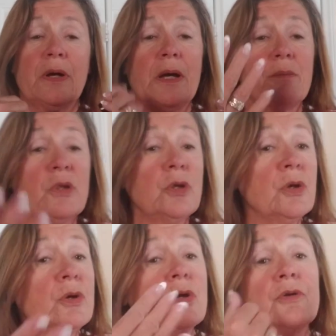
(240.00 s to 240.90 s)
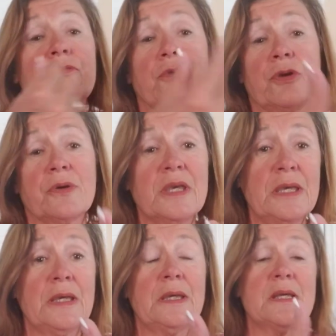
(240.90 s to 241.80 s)
um, you, good for your
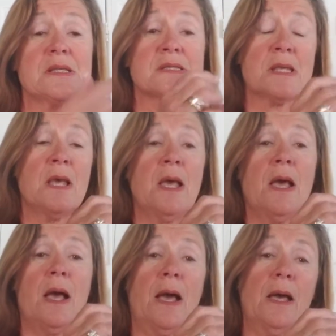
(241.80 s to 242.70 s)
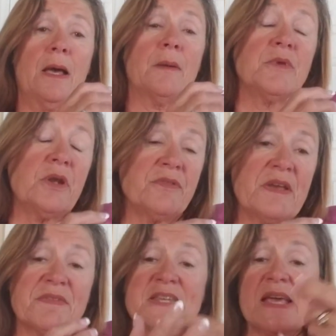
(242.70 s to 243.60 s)
kids. Um, you know, if
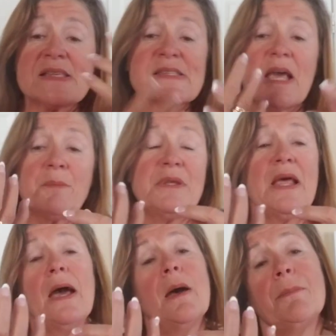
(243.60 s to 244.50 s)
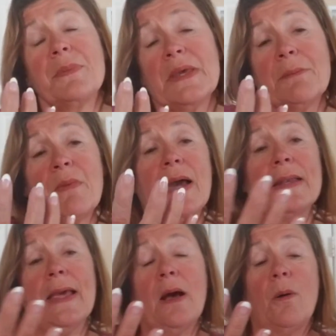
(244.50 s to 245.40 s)
you have a test coming up, it
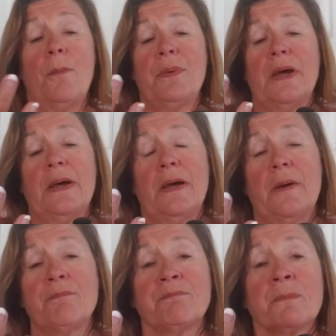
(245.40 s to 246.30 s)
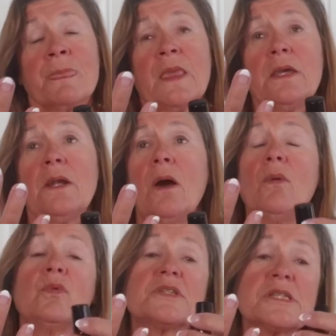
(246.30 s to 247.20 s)
might help, um, you
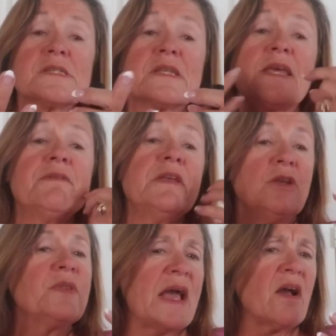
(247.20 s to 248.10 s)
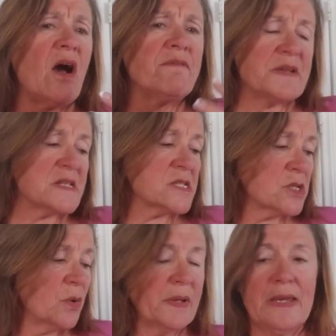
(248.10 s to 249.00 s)
know, just giving you that confidence
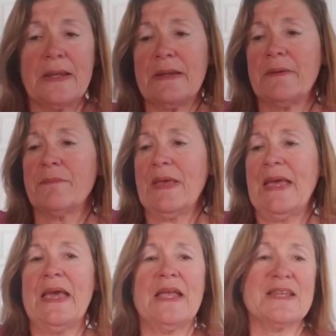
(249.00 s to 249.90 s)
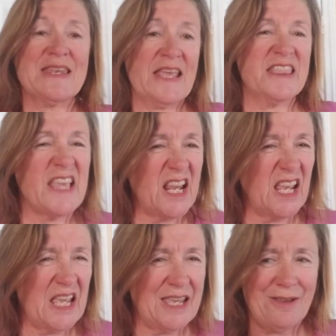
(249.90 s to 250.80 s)
to go ahead and, and get that
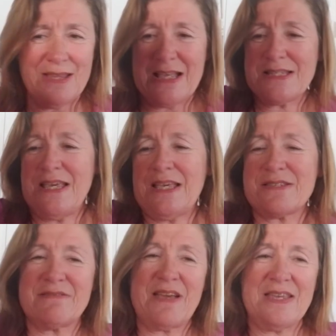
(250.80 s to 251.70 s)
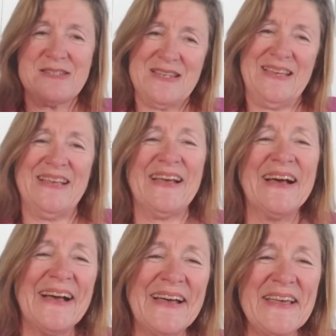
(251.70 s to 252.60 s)
A on that test, right?
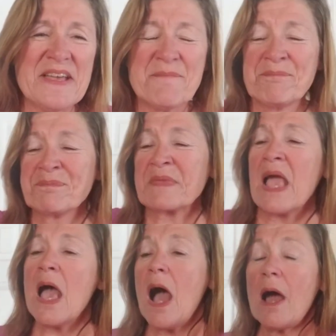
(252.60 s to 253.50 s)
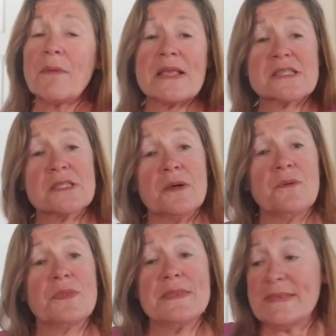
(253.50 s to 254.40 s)
All right,
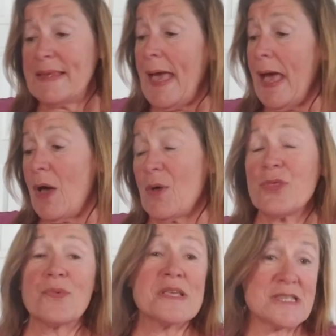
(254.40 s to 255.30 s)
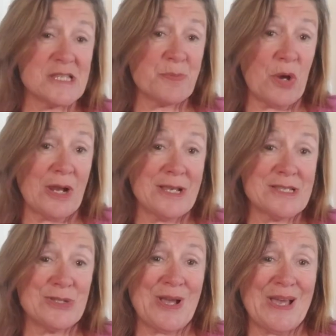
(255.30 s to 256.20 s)
so now the rest of these
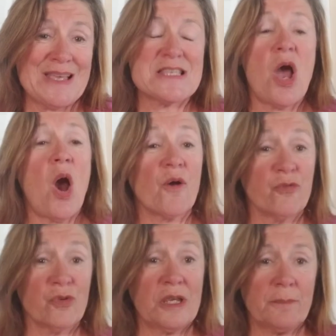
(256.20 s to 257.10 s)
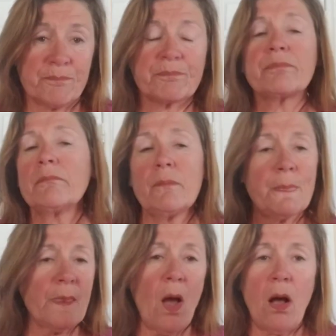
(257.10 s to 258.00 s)
products, you guys, are free.
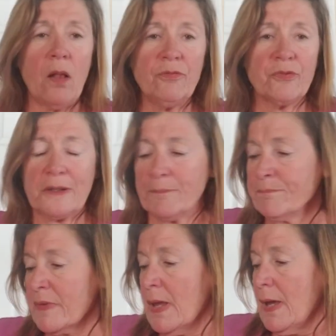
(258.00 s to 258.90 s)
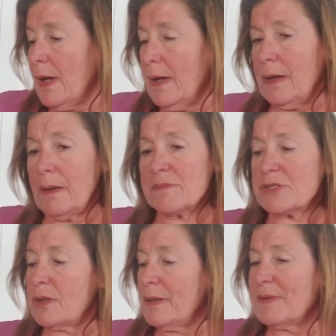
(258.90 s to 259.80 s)
All free. Um,
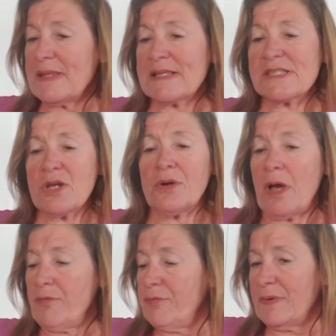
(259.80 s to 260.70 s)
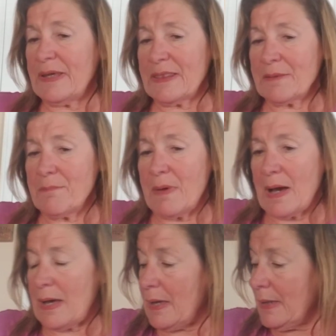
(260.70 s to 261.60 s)
so let me, let's start off with
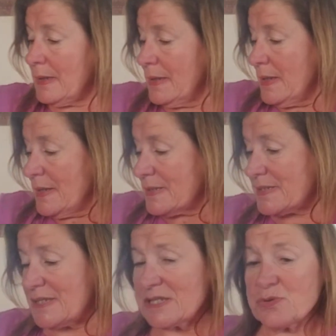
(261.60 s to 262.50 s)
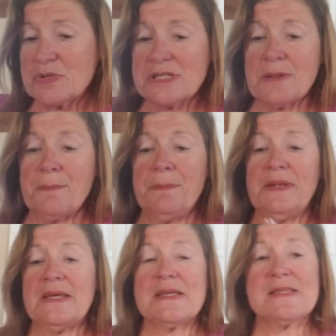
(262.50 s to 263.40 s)
my Citrus
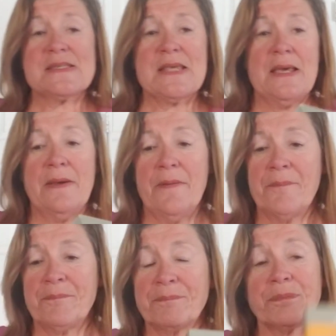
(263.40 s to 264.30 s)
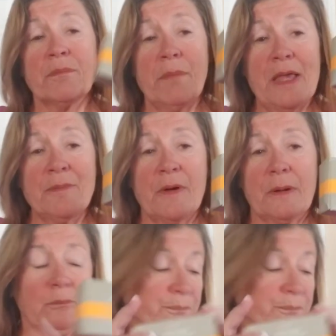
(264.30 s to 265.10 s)
Bliss bath bar.